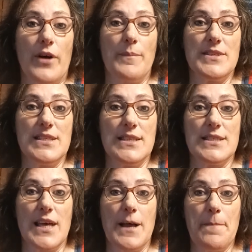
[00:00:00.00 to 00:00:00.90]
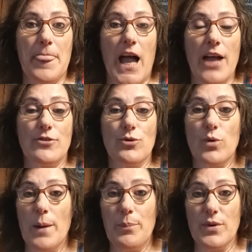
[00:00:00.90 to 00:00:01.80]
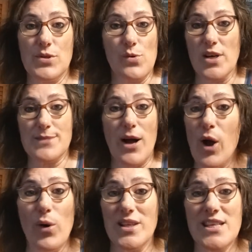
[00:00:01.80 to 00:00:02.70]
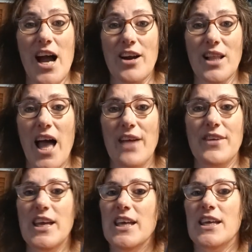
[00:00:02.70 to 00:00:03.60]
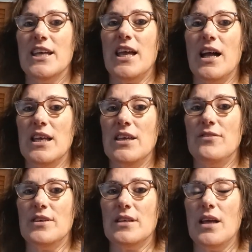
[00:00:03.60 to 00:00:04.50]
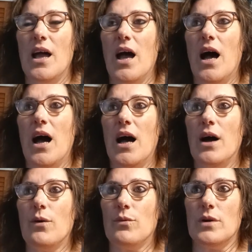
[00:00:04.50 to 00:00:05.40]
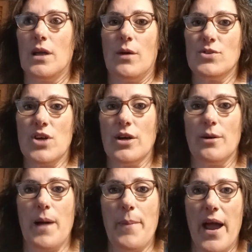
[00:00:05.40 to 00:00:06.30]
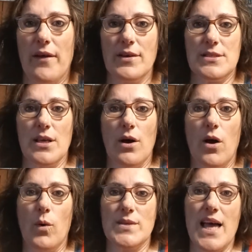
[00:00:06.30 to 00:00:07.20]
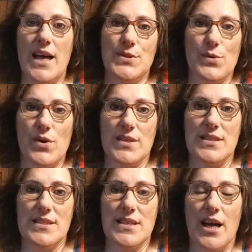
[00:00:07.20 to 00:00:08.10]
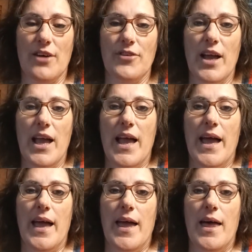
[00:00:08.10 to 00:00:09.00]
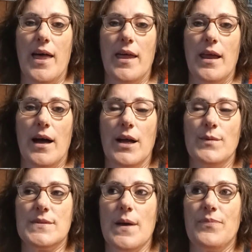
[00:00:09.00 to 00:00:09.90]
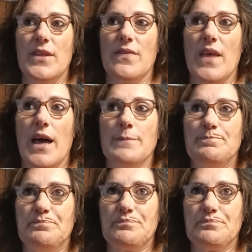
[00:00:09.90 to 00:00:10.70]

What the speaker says: from. And since I've grew up with dogs my whole entire life. Even when I was younger, my parents always had dogs and stuff. And it was something that